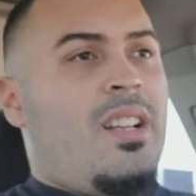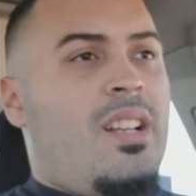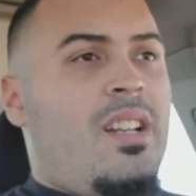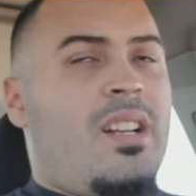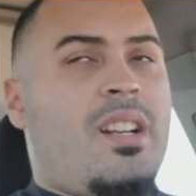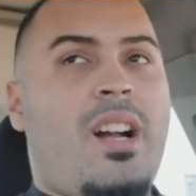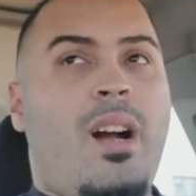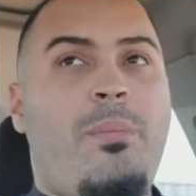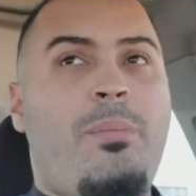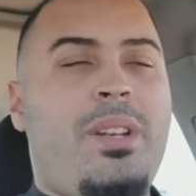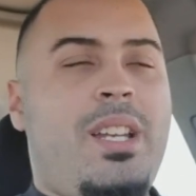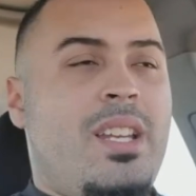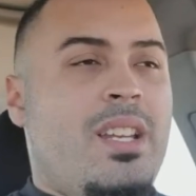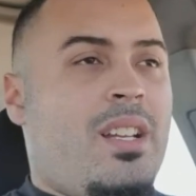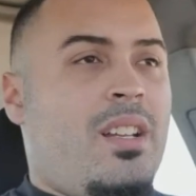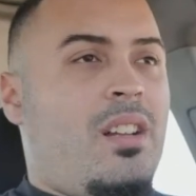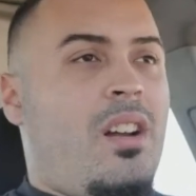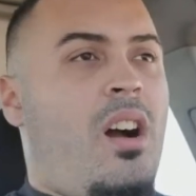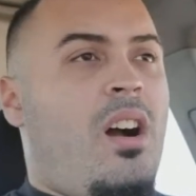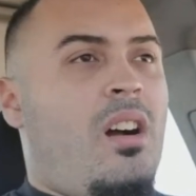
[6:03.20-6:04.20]

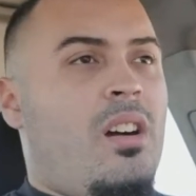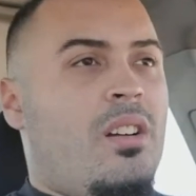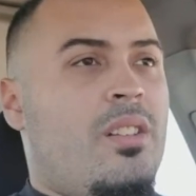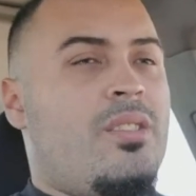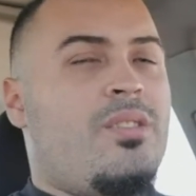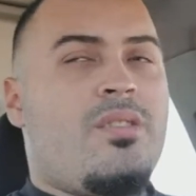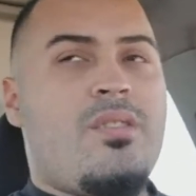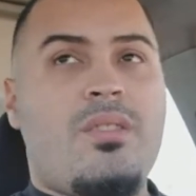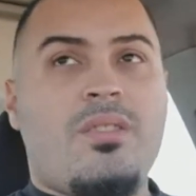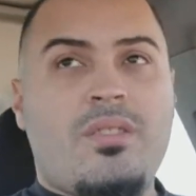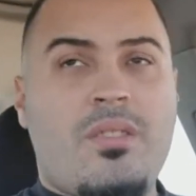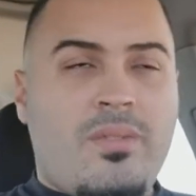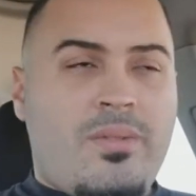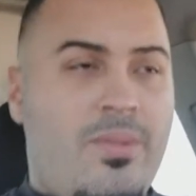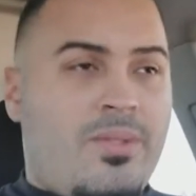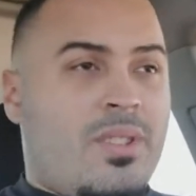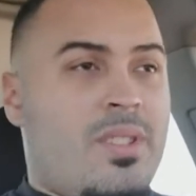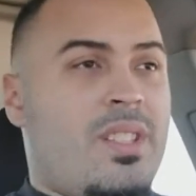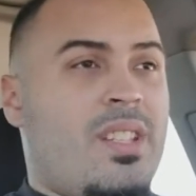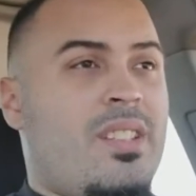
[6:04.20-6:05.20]
accompanying cards
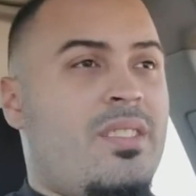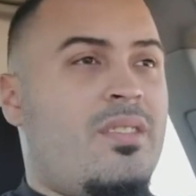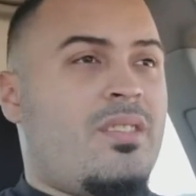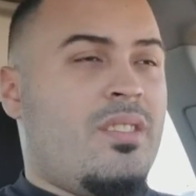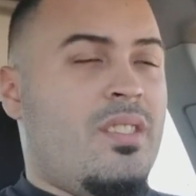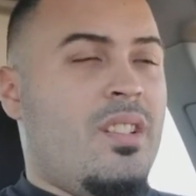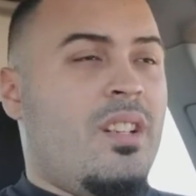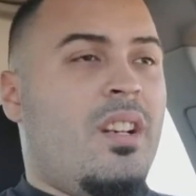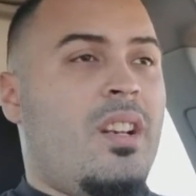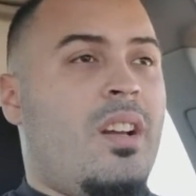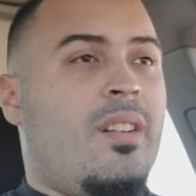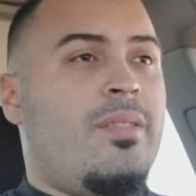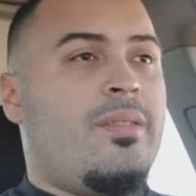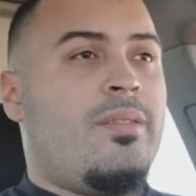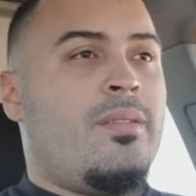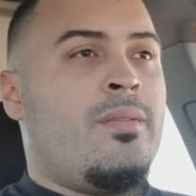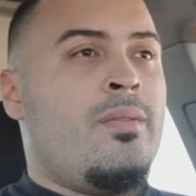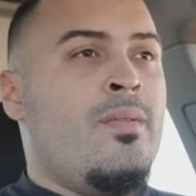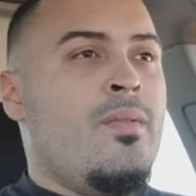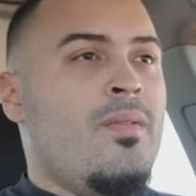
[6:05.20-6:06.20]
for this good enough?
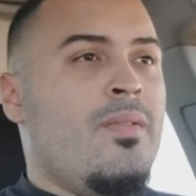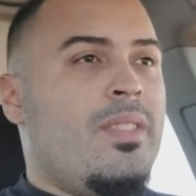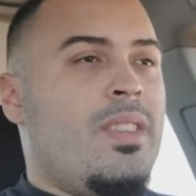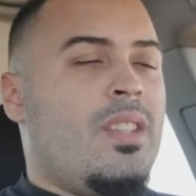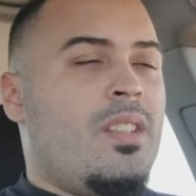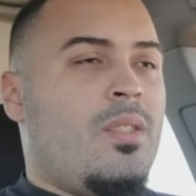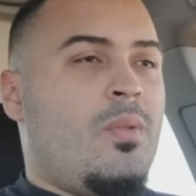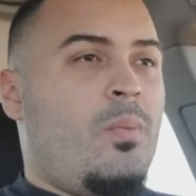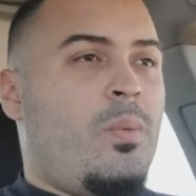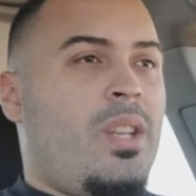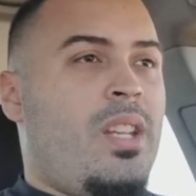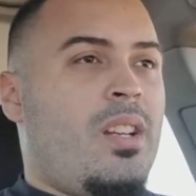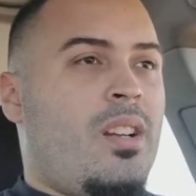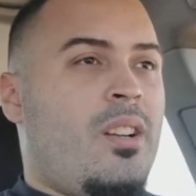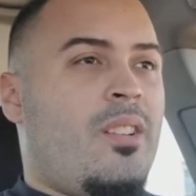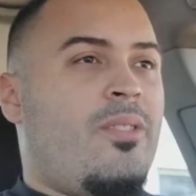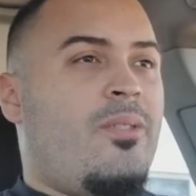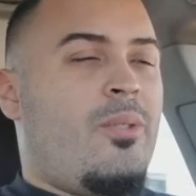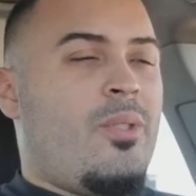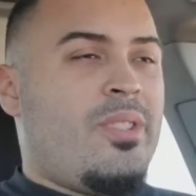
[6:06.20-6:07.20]
We
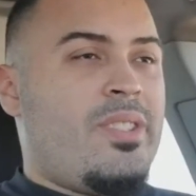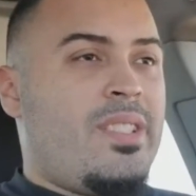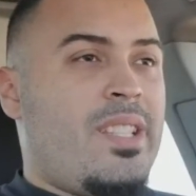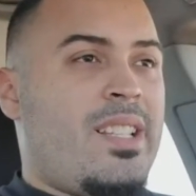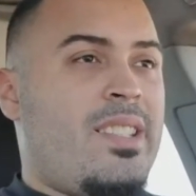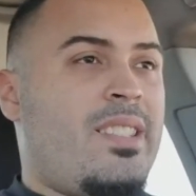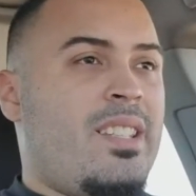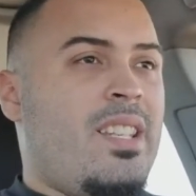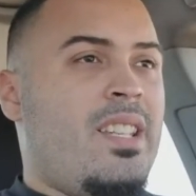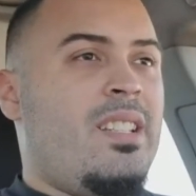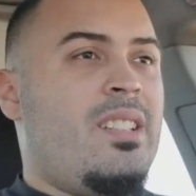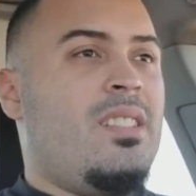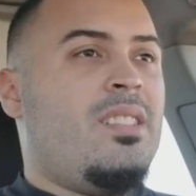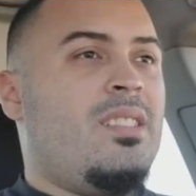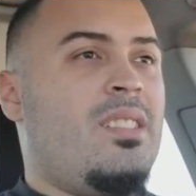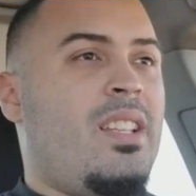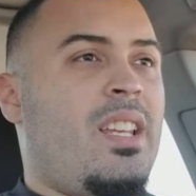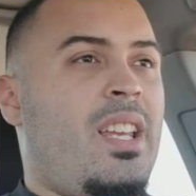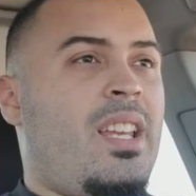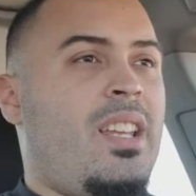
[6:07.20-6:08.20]
are 4 sets
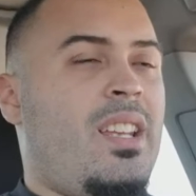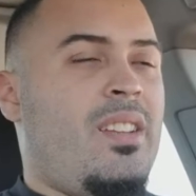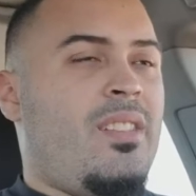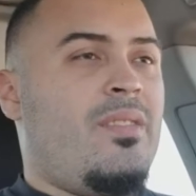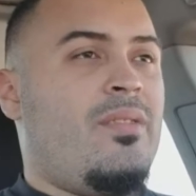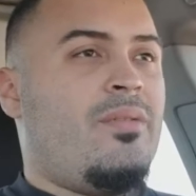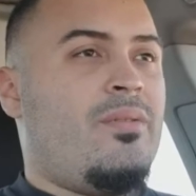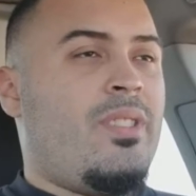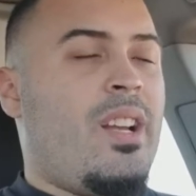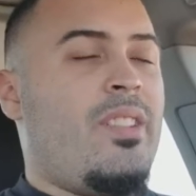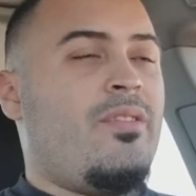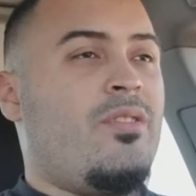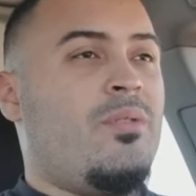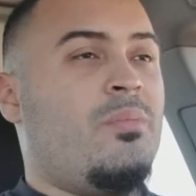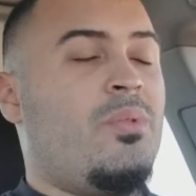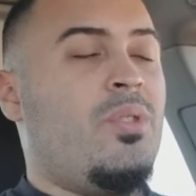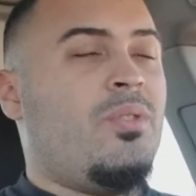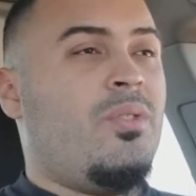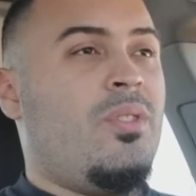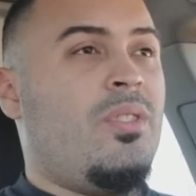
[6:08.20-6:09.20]
in, and red
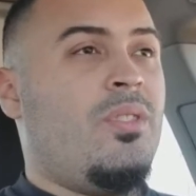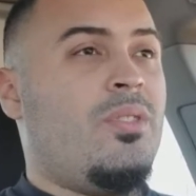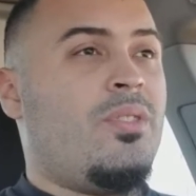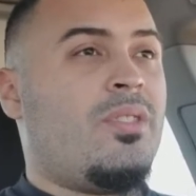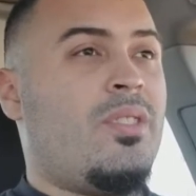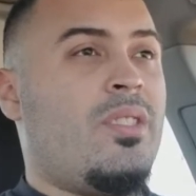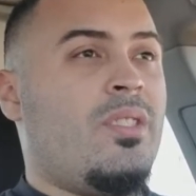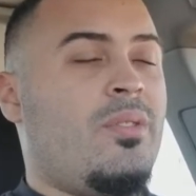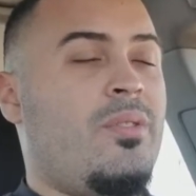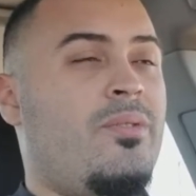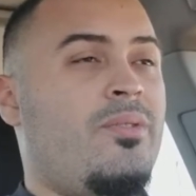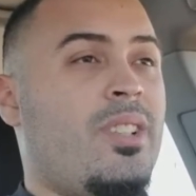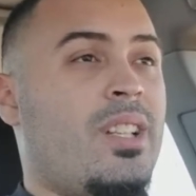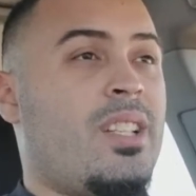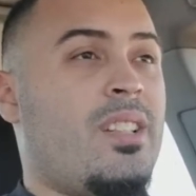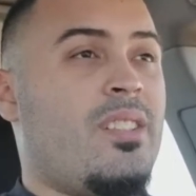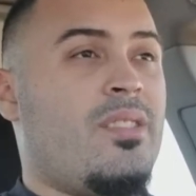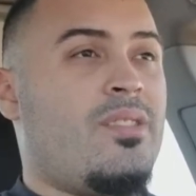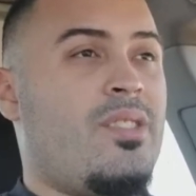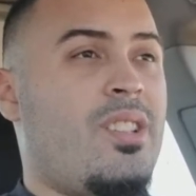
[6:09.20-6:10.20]
removal is still
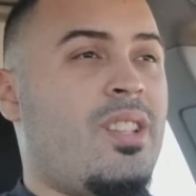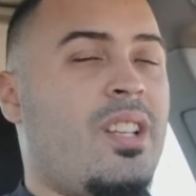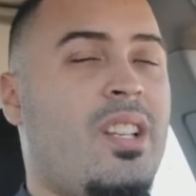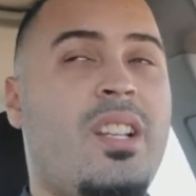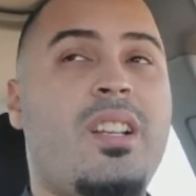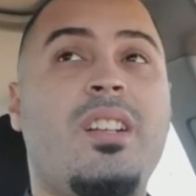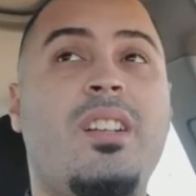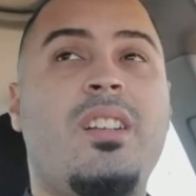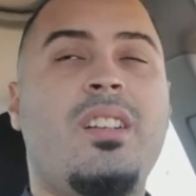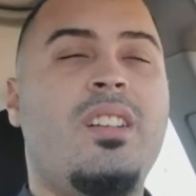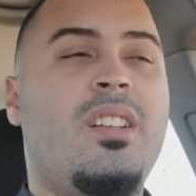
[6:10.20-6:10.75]
fucking shitty.